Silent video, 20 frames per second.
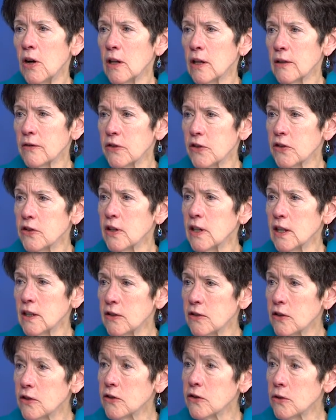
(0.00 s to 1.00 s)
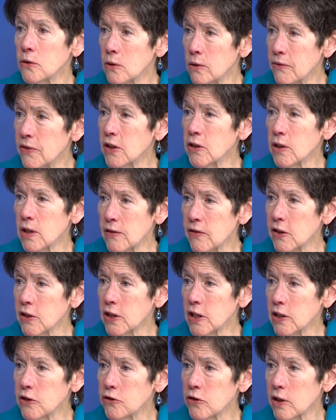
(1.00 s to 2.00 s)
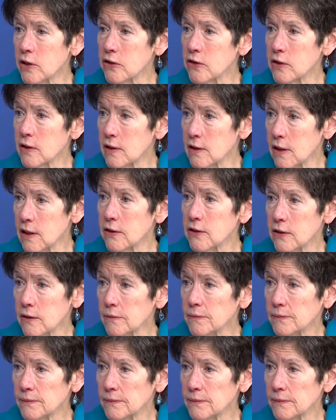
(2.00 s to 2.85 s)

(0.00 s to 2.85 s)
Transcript: all of the scientists who are very, very interested in this.